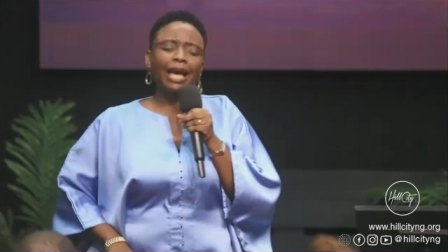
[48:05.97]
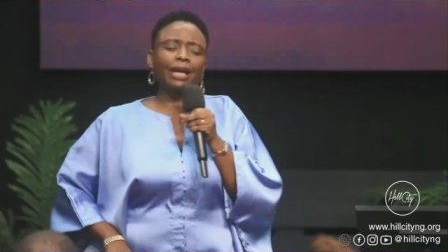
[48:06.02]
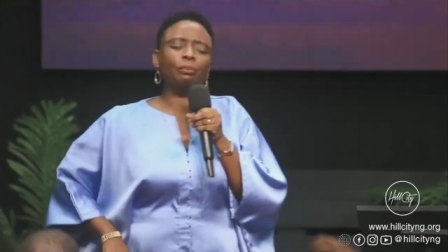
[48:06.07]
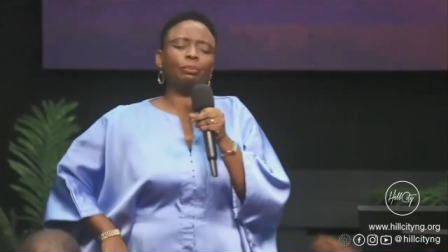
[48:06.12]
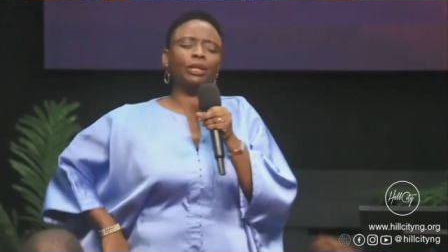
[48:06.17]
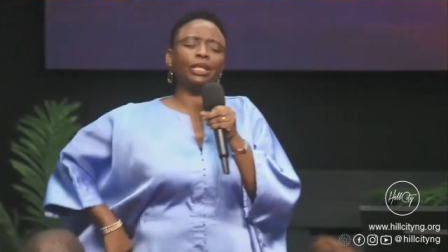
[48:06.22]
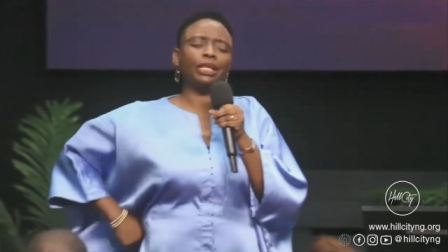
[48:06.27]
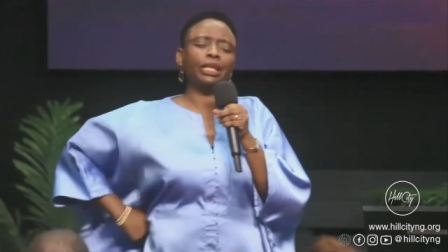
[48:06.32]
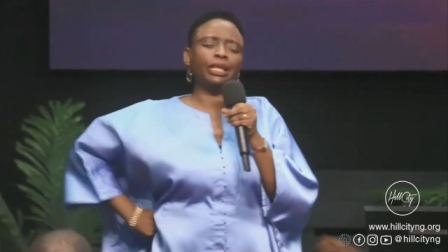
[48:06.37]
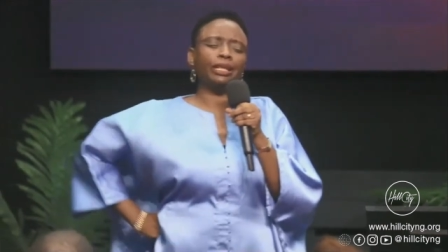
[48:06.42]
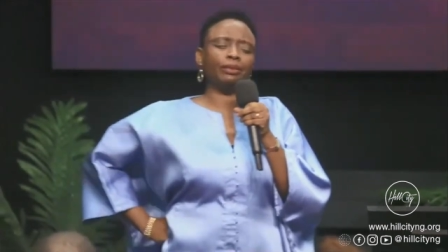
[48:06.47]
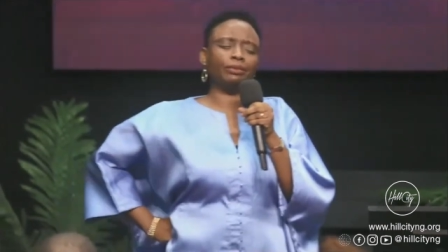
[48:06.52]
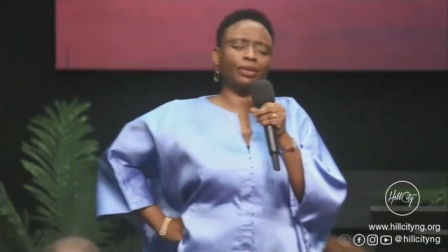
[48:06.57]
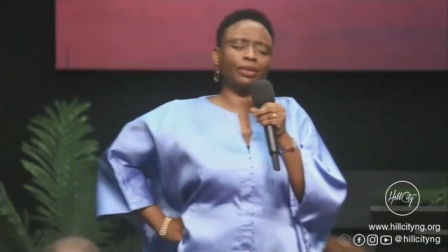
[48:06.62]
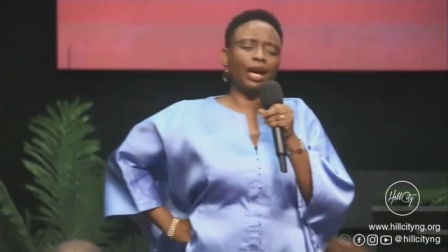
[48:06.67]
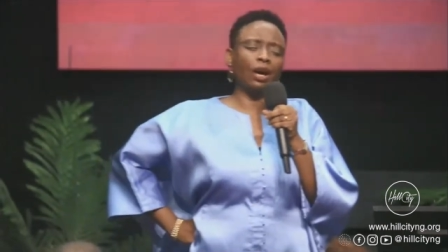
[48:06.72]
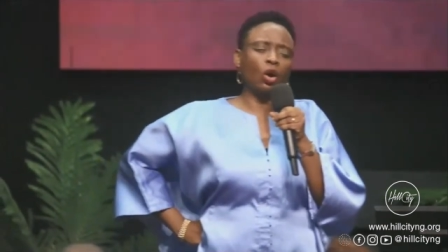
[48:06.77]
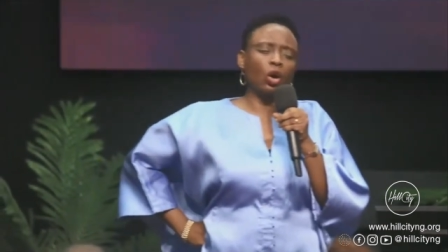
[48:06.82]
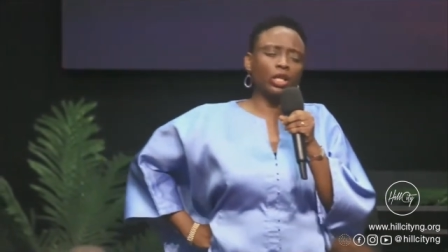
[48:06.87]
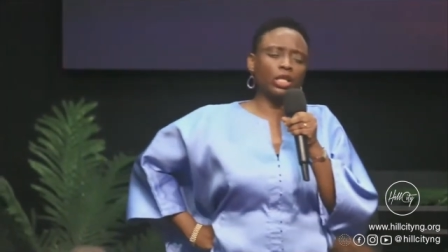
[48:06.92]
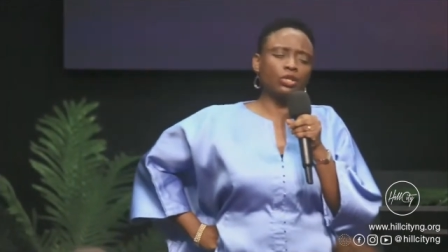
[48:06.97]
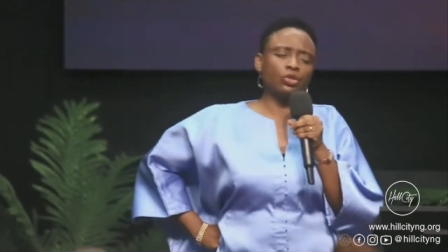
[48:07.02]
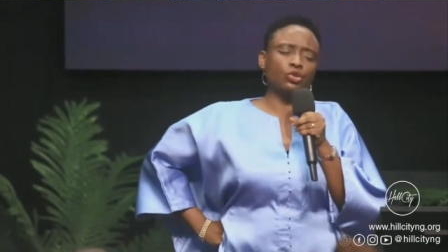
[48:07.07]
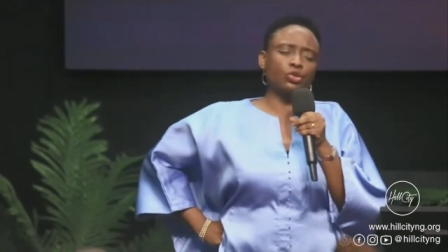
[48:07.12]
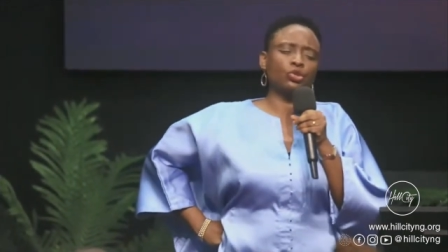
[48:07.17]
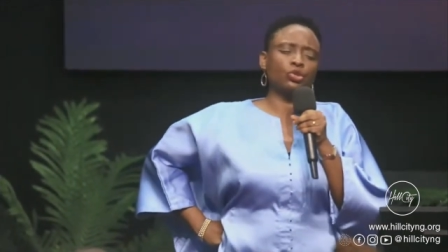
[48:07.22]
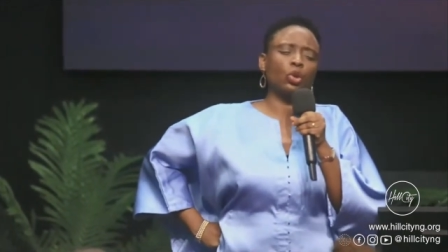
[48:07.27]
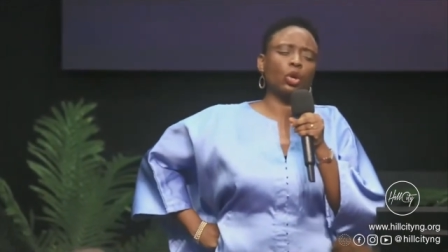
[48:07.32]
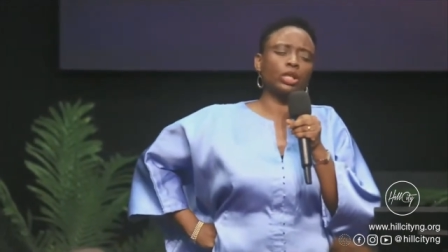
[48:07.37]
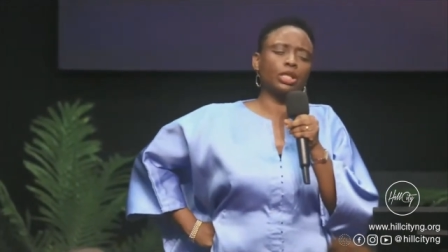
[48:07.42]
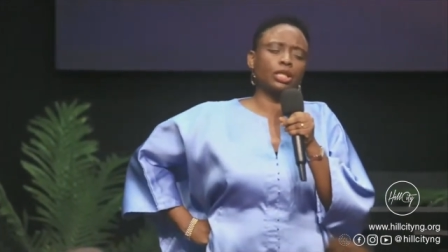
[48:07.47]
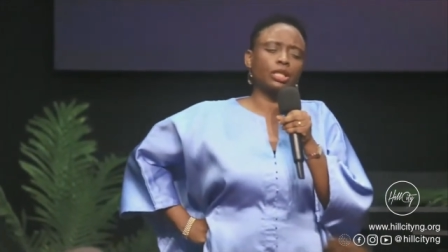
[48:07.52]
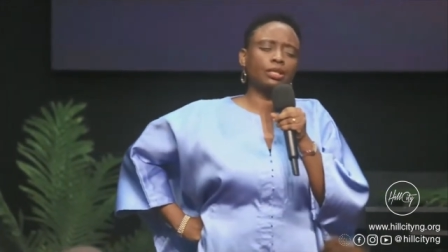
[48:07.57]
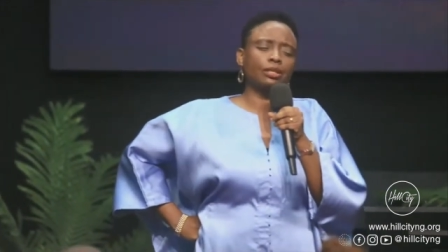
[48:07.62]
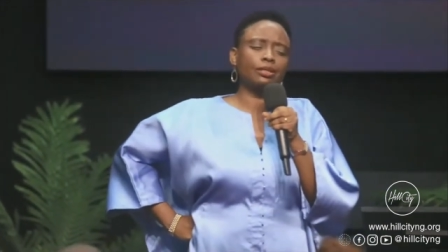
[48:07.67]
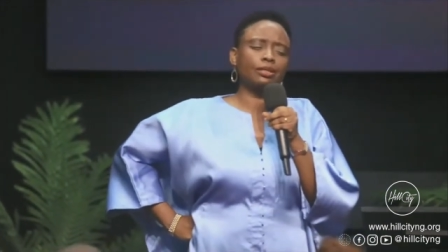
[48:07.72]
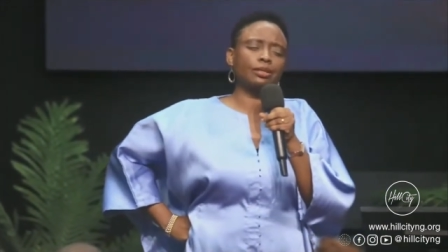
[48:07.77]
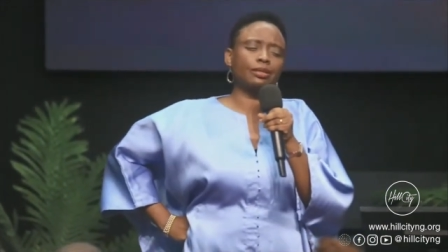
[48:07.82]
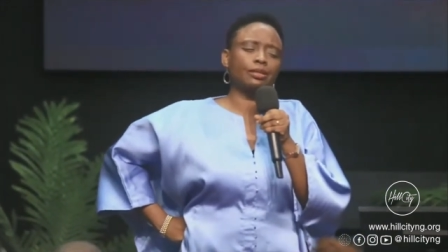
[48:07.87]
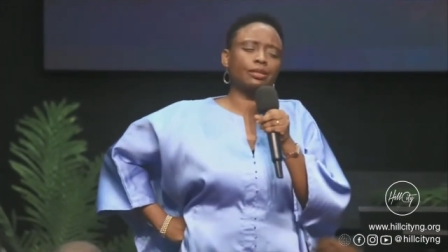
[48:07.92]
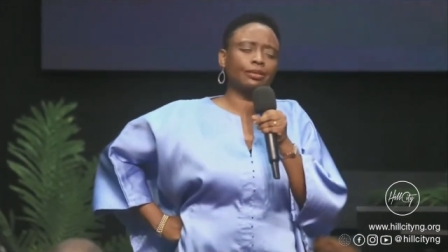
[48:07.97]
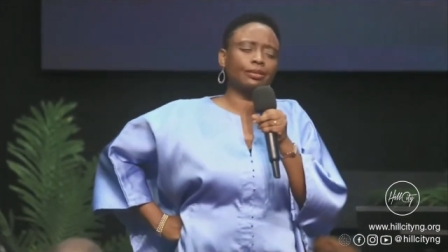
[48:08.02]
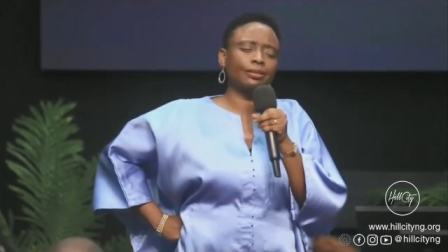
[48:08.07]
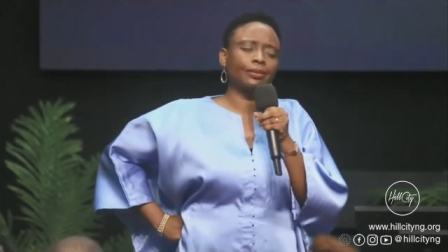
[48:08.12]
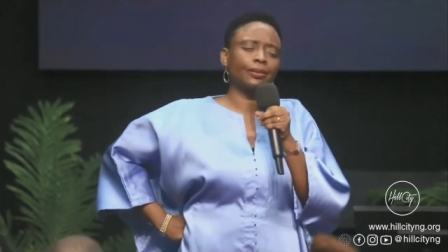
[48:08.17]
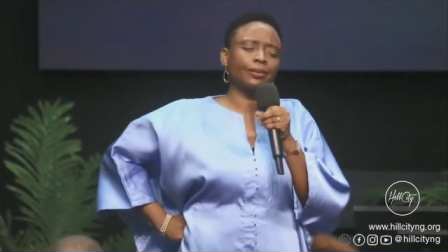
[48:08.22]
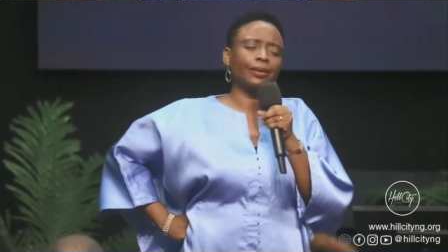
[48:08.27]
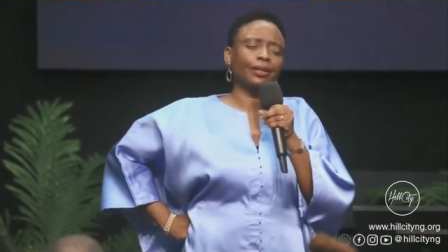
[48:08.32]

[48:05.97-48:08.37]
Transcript: I believe, according to studies,